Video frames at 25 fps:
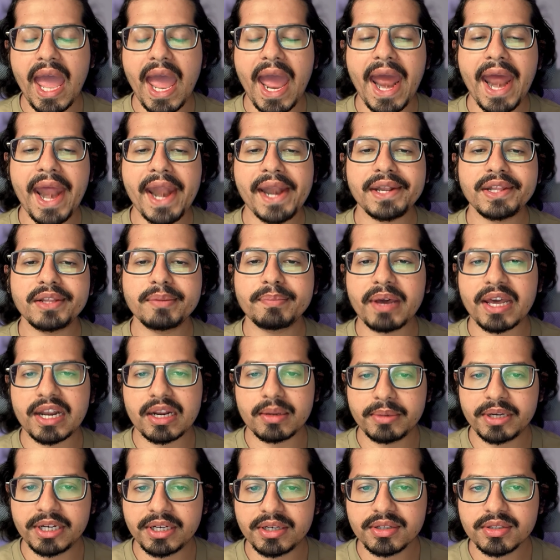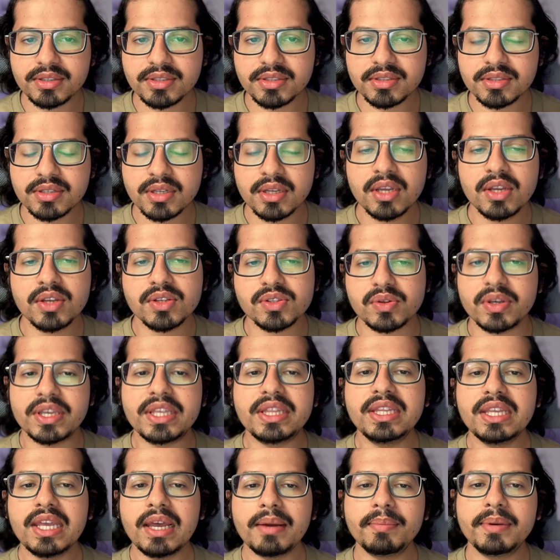and the parameters, so
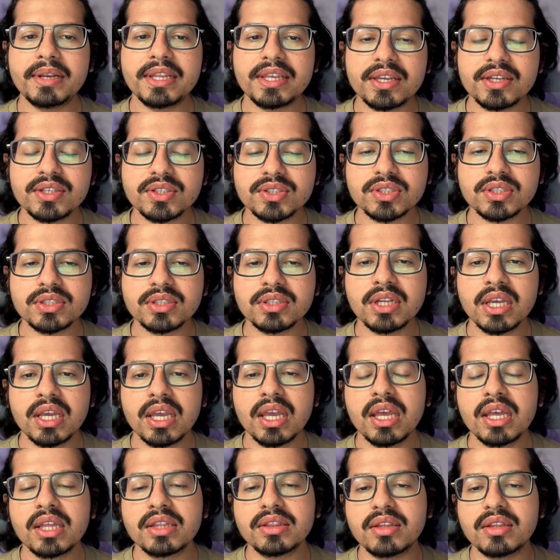in the application,